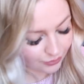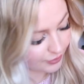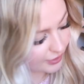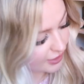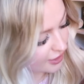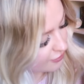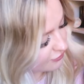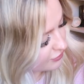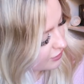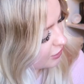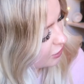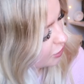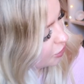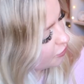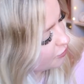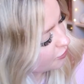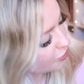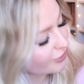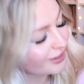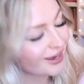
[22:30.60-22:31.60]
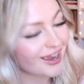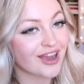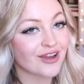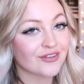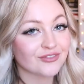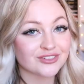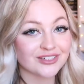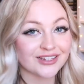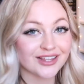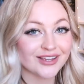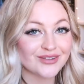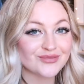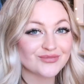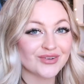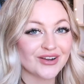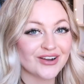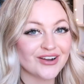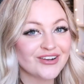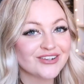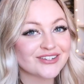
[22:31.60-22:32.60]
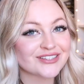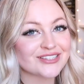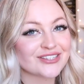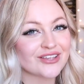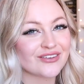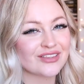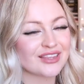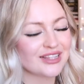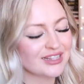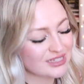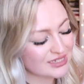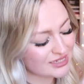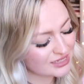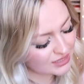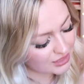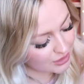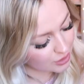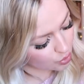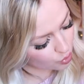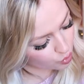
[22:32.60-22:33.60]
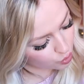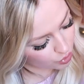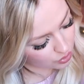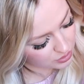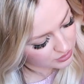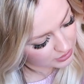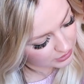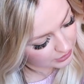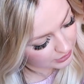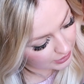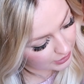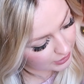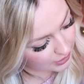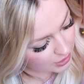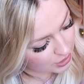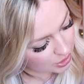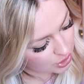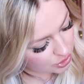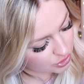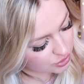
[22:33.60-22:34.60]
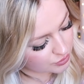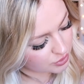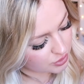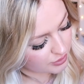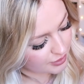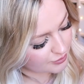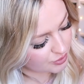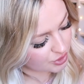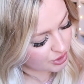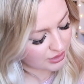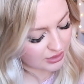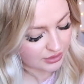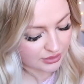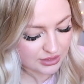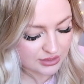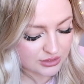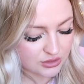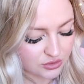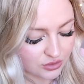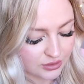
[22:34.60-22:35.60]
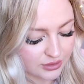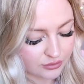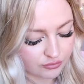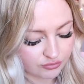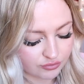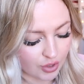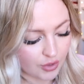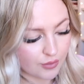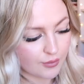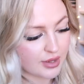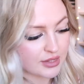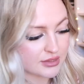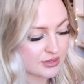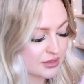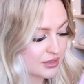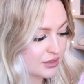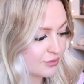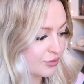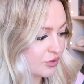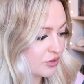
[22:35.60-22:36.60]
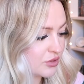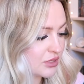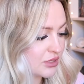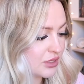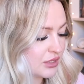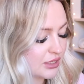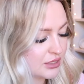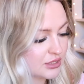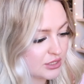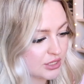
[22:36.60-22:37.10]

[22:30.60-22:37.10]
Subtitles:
we have the Illumicrate Afterlight box. So I think this is like a quarterly subscription, and this is all like romance books that they